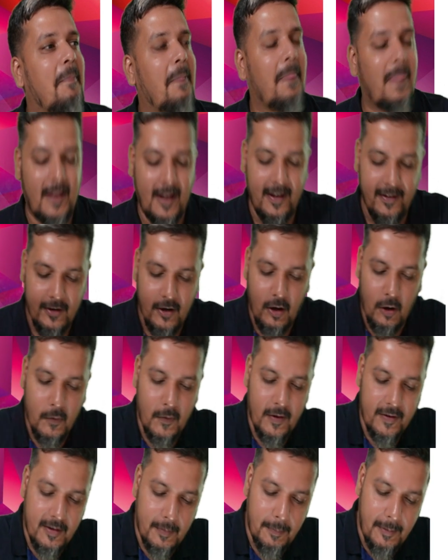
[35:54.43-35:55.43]
Is it
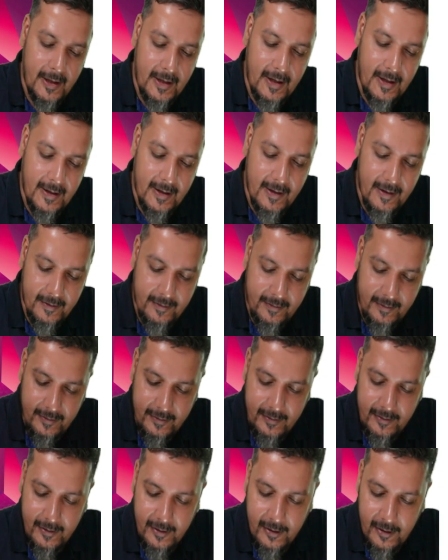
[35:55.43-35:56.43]
outward supply?
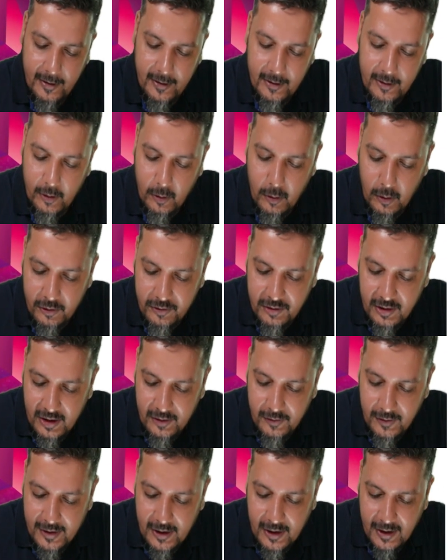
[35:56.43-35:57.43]
Yes. The question is
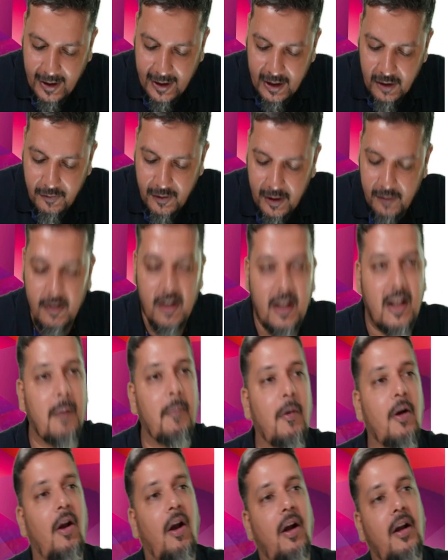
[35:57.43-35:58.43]
whether 9.5 will come
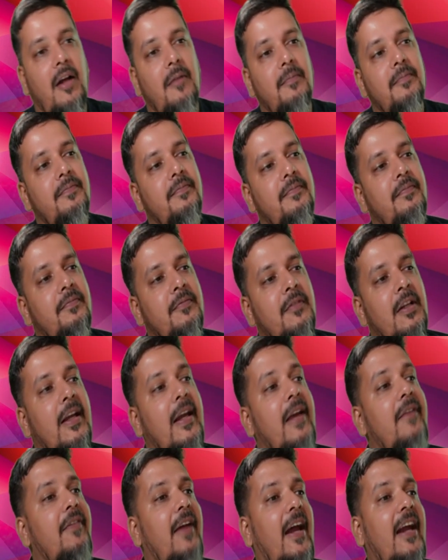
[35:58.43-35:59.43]
or not come.
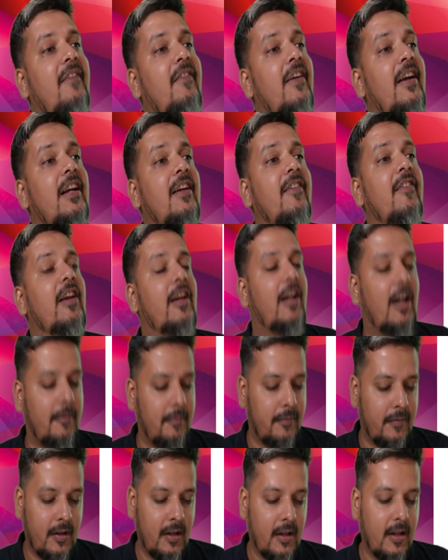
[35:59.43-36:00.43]
If 9.5 will
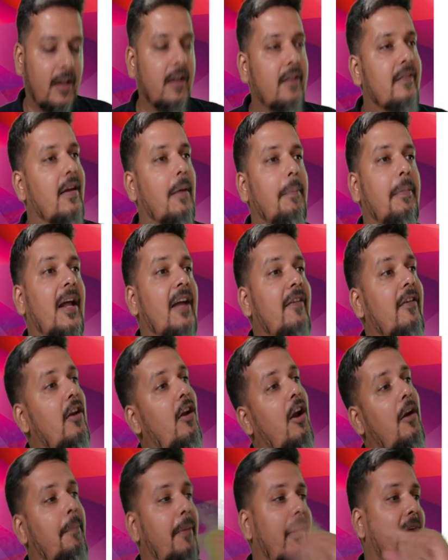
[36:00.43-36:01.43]
come, supplier will
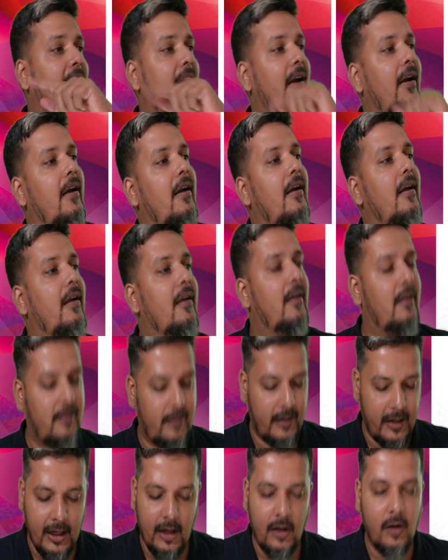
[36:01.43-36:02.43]
not pay,
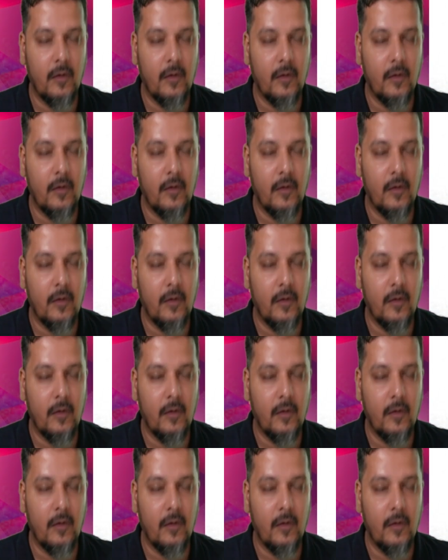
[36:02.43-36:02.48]
eco